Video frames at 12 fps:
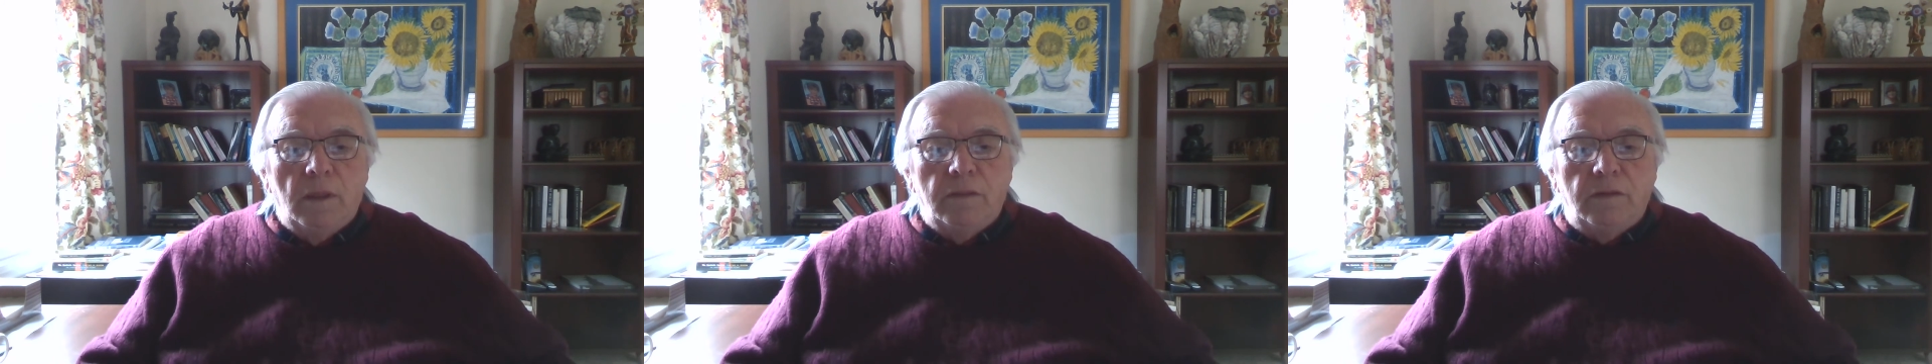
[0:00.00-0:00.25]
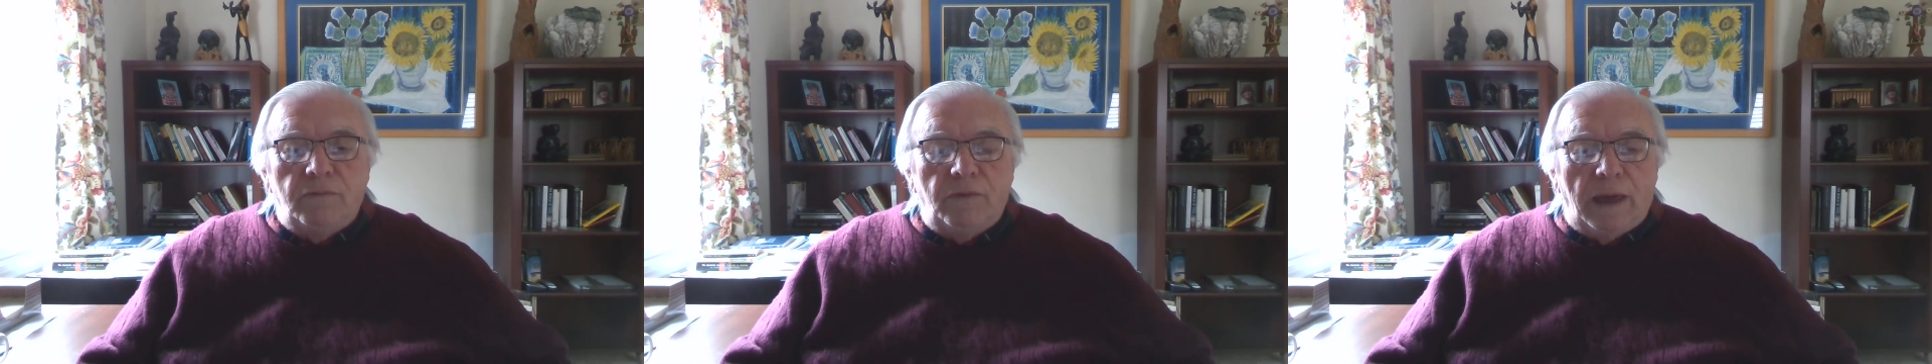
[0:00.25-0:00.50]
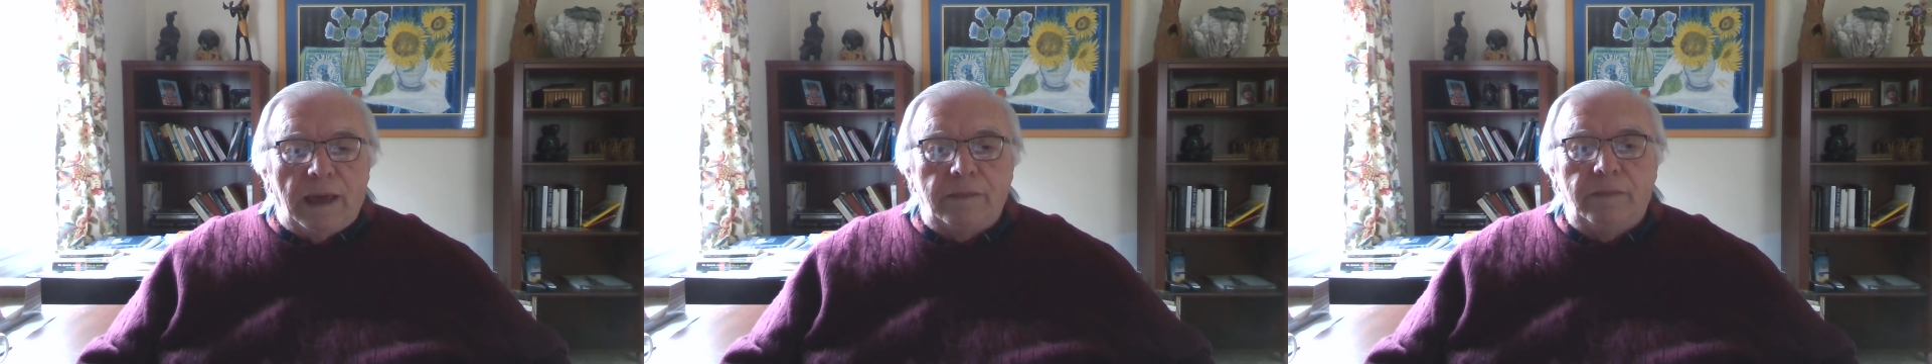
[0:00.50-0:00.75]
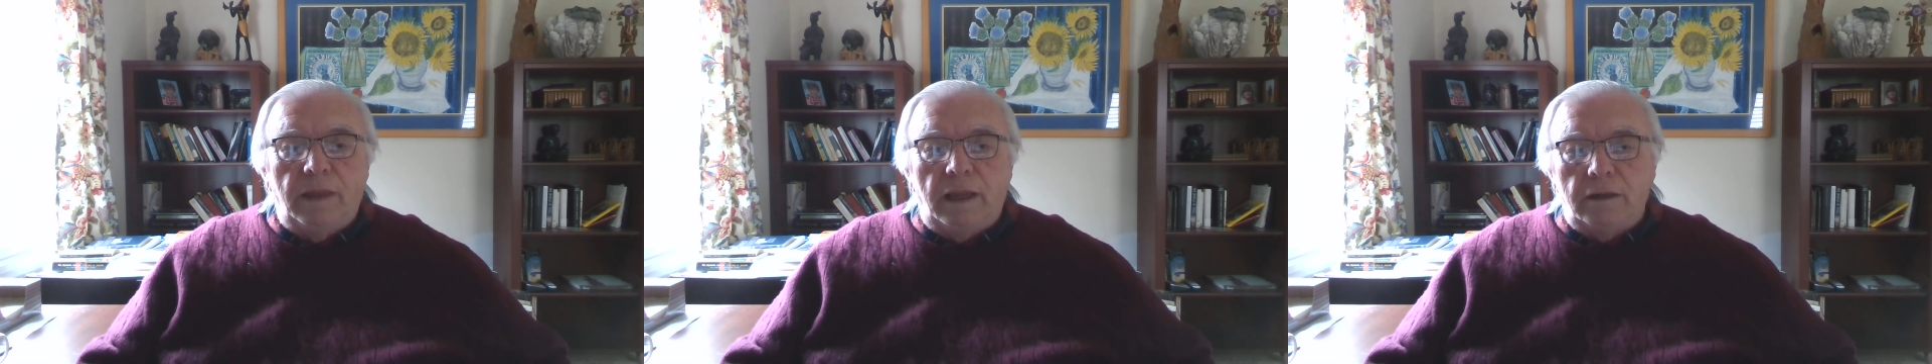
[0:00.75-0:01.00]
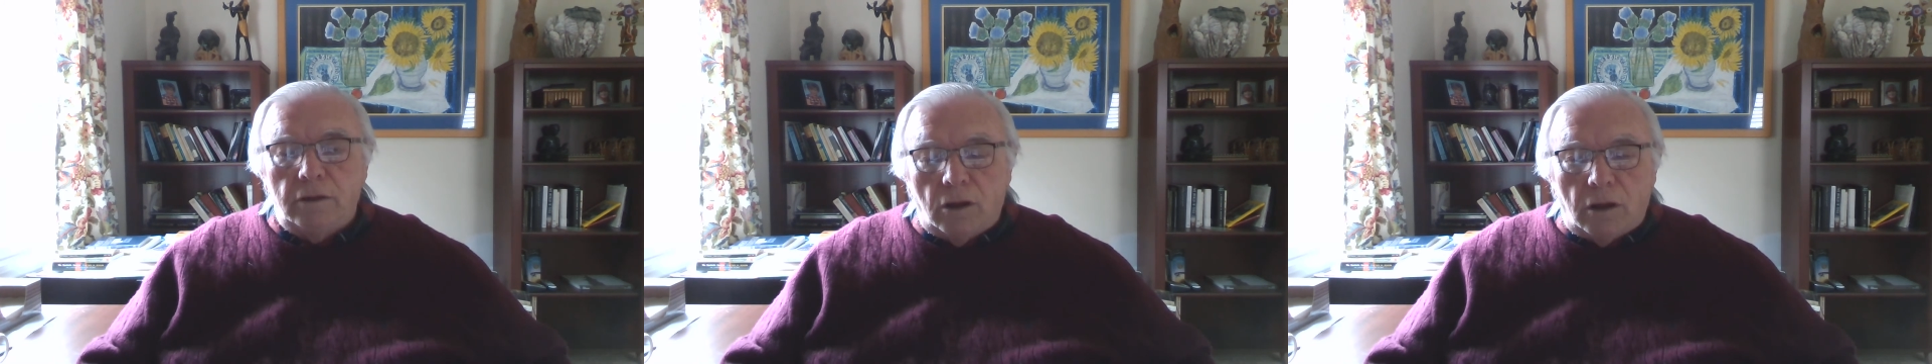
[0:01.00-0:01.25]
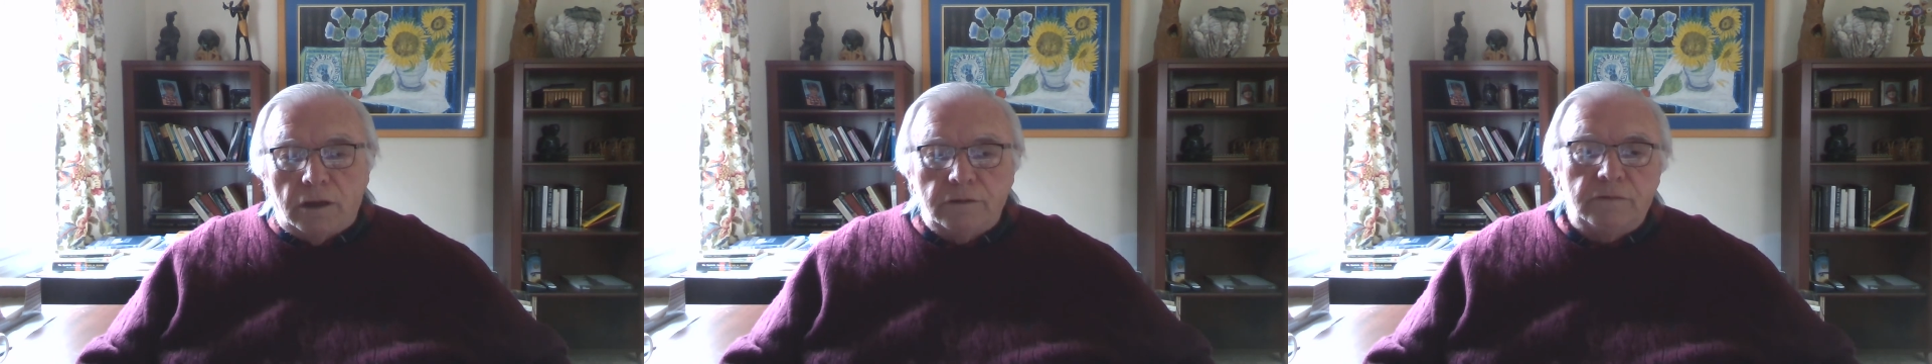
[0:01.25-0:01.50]
the fact that
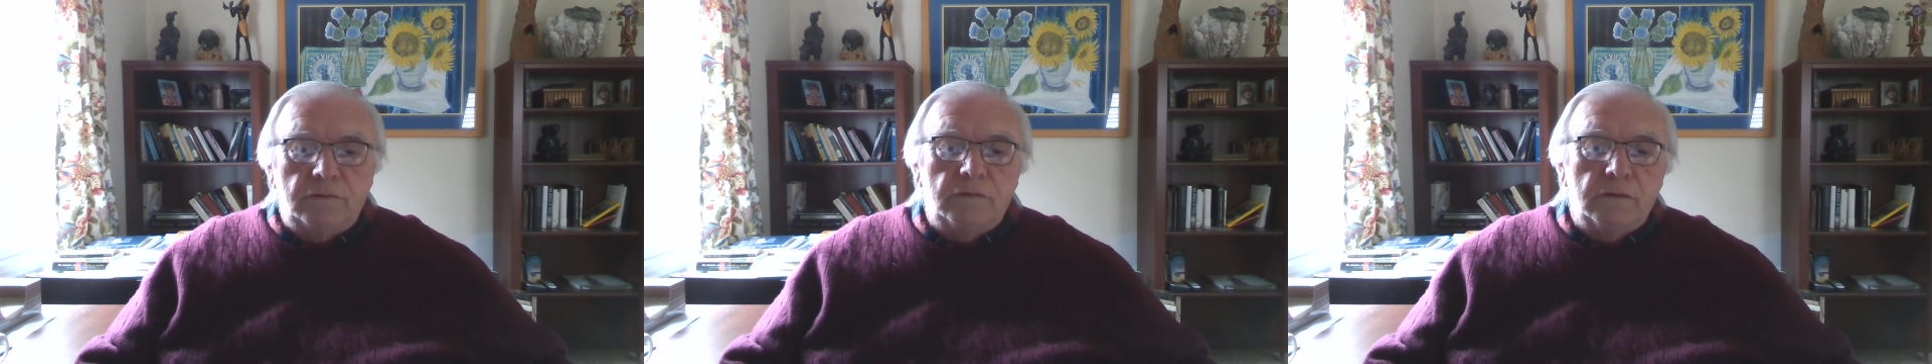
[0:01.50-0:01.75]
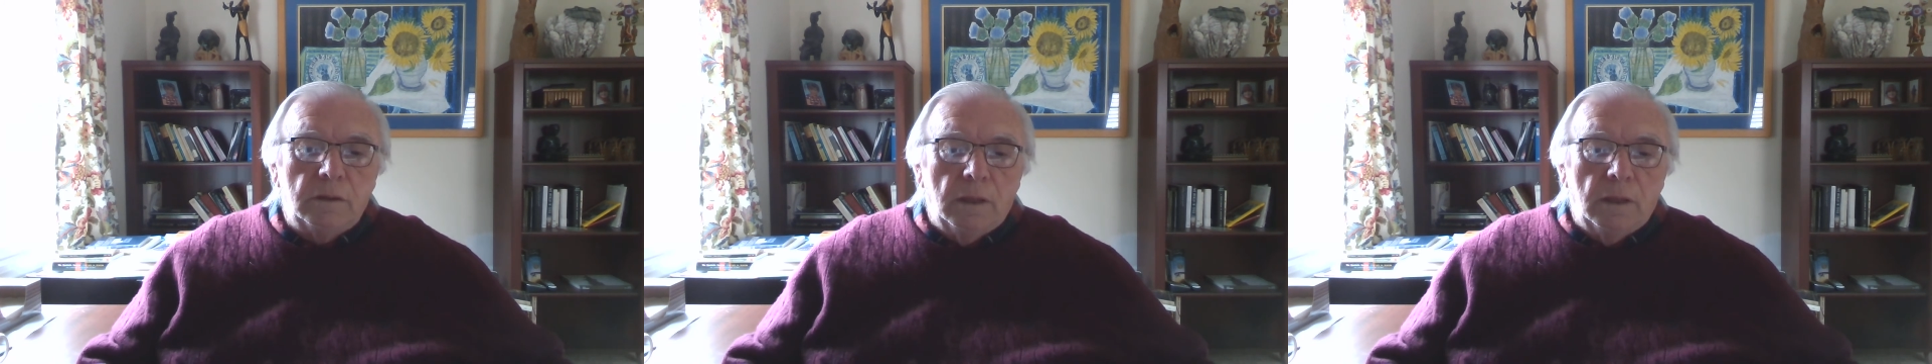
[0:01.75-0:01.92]
loss